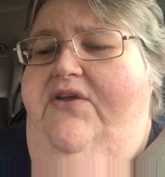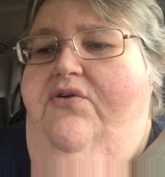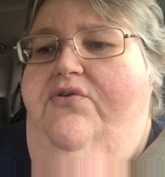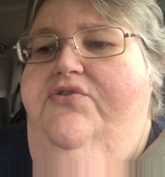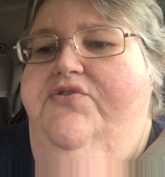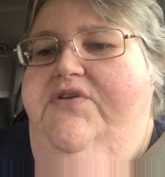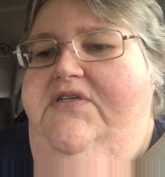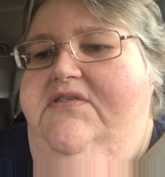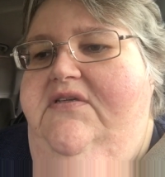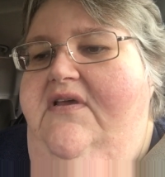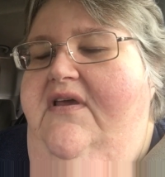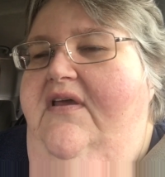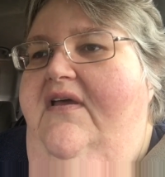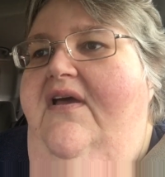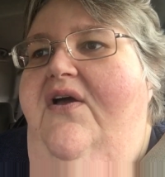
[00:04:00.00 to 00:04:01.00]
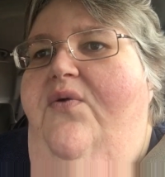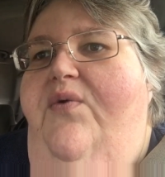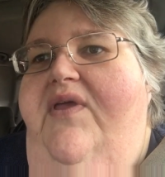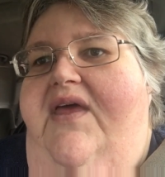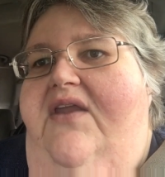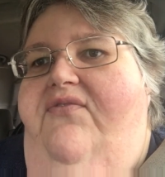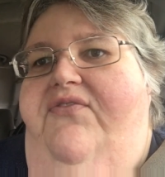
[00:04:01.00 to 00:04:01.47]
groceries.
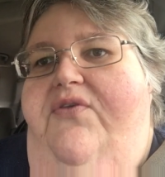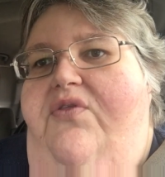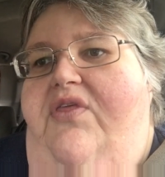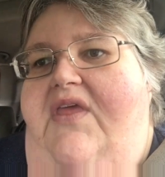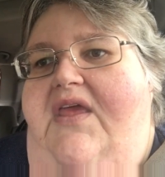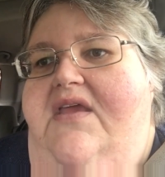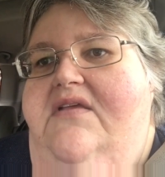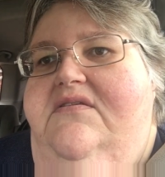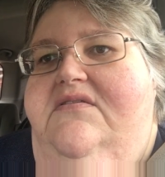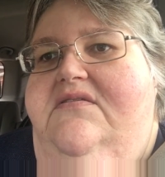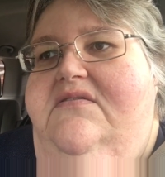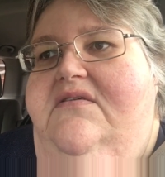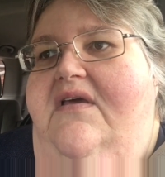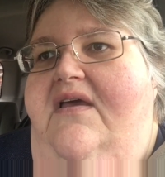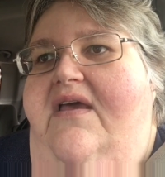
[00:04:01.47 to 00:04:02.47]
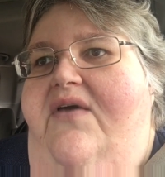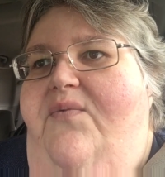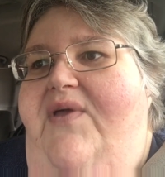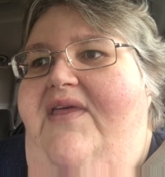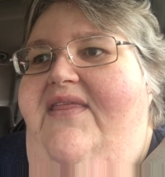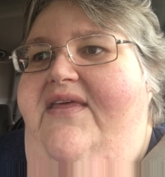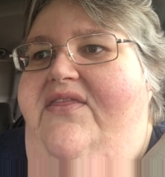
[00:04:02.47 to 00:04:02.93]
We got a few things.
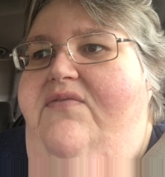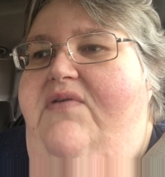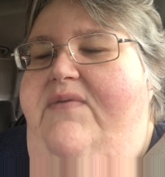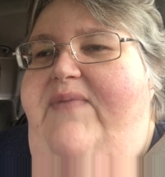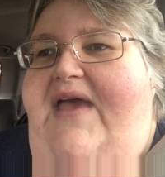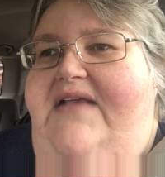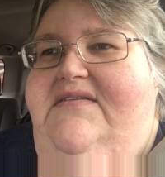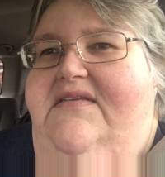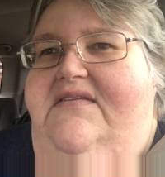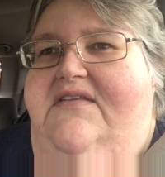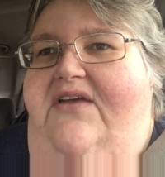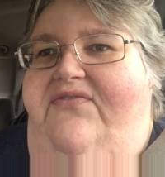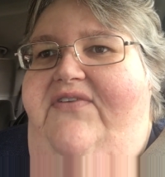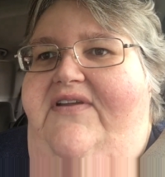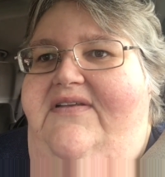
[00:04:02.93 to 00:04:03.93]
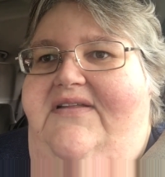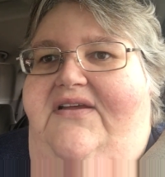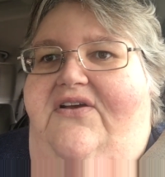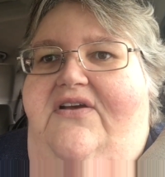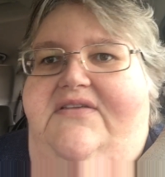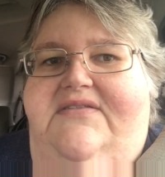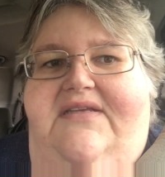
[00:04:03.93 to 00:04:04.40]
We got like 3 bags of stuff, and it like
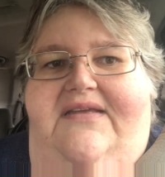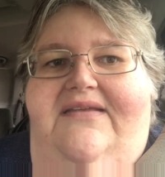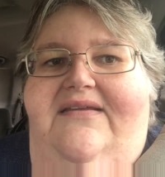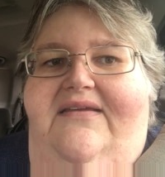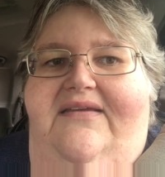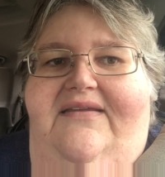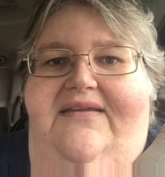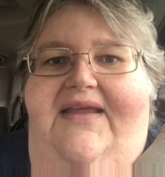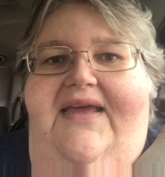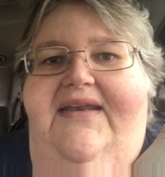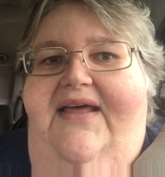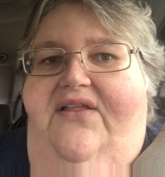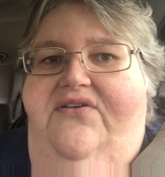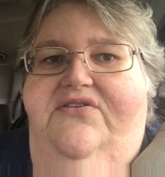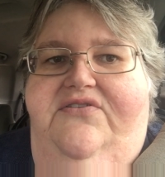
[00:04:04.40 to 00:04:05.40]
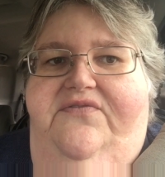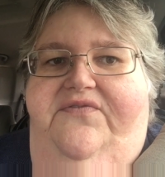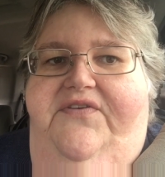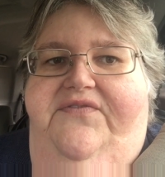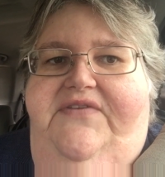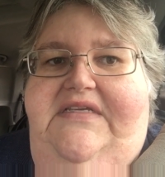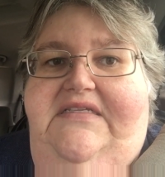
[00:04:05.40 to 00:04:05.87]
cost like
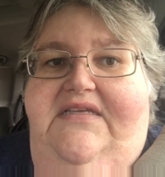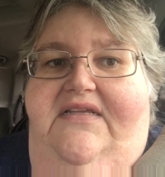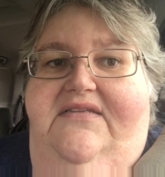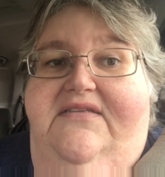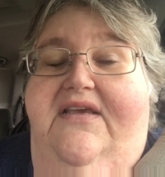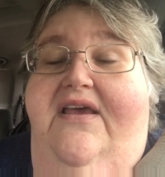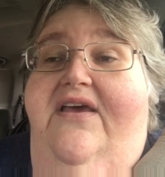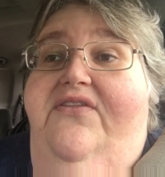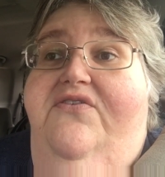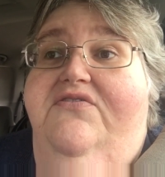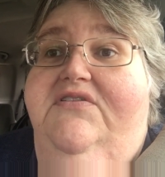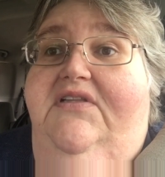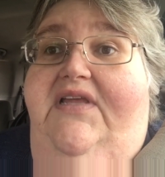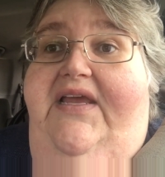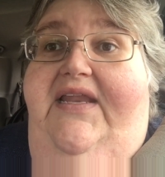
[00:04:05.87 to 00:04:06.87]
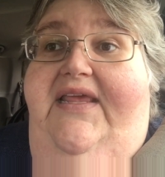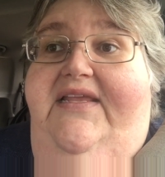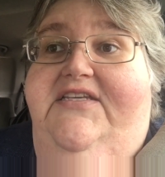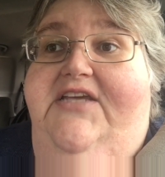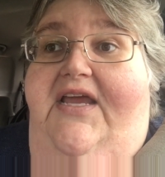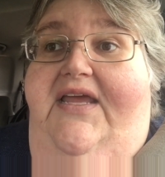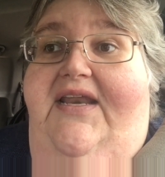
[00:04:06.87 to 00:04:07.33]
$9.50. There's a lady
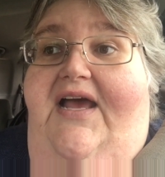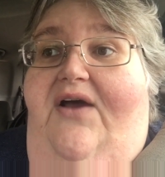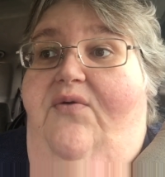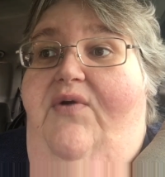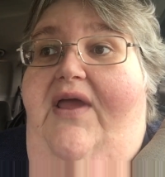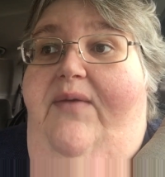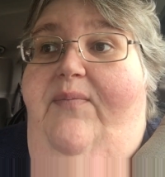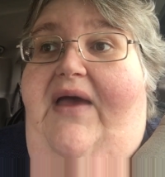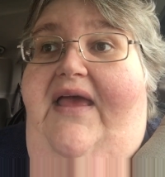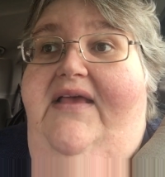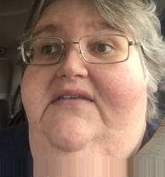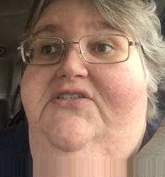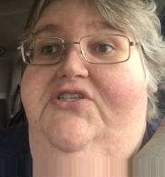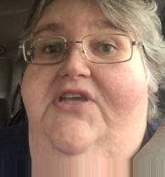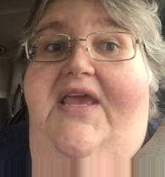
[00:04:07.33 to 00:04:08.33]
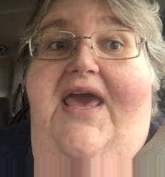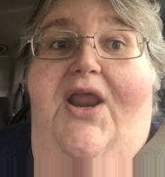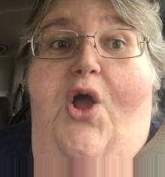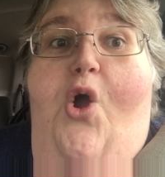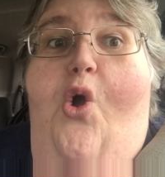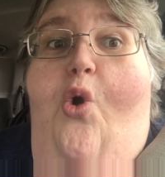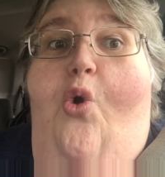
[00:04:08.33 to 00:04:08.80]
checking out right by us. She
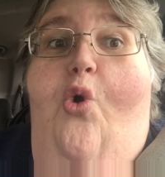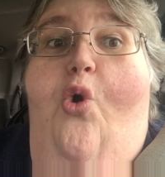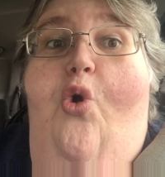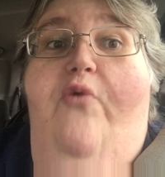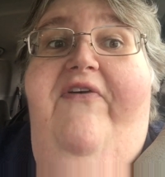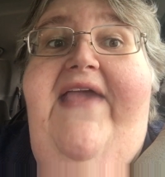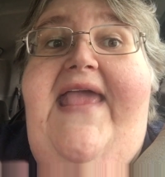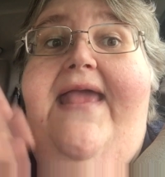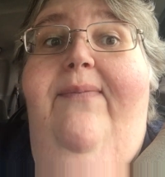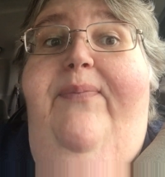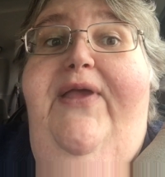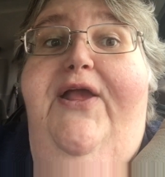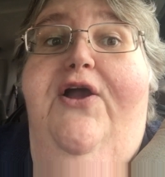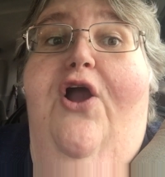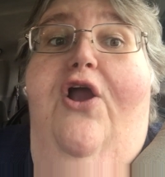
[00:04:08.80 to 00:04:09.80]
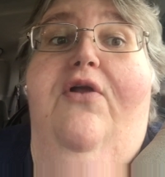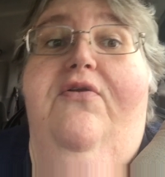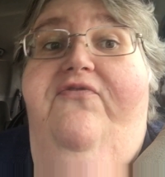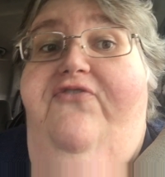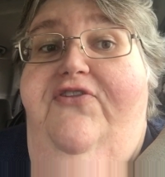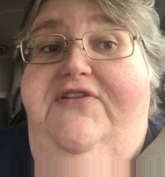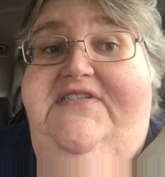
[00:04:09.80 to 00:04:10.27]
had a whole heaping
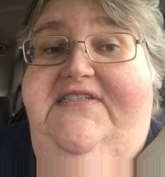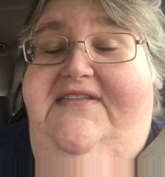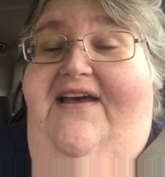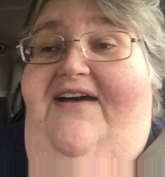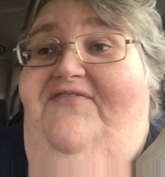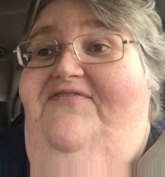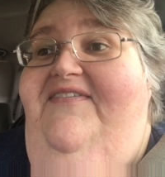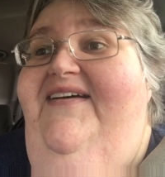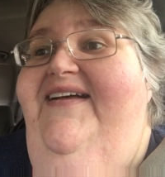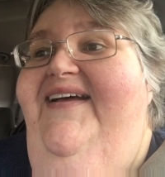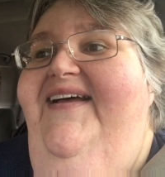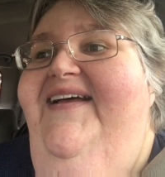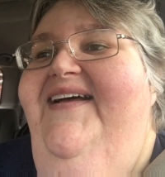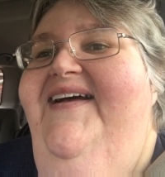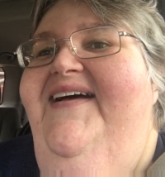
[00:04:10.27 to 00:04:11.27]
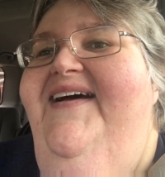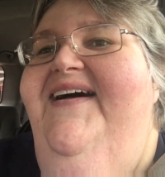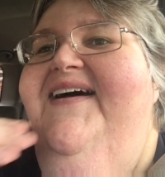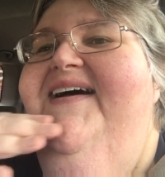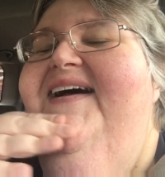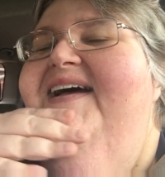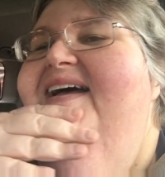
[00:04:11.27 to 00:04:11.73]
cart full of stuff.
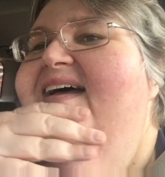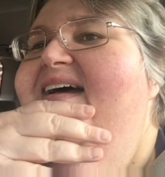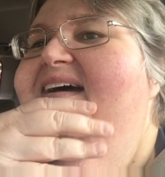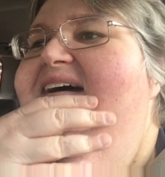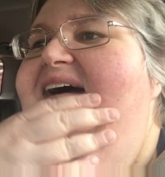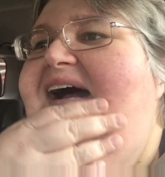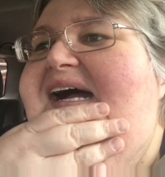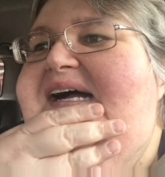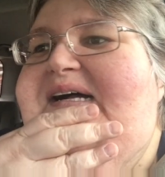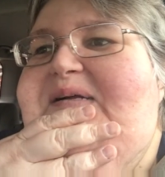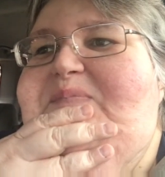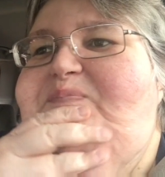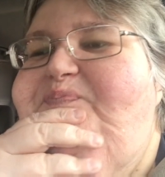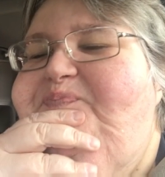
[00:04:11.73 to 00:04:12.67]
Like, I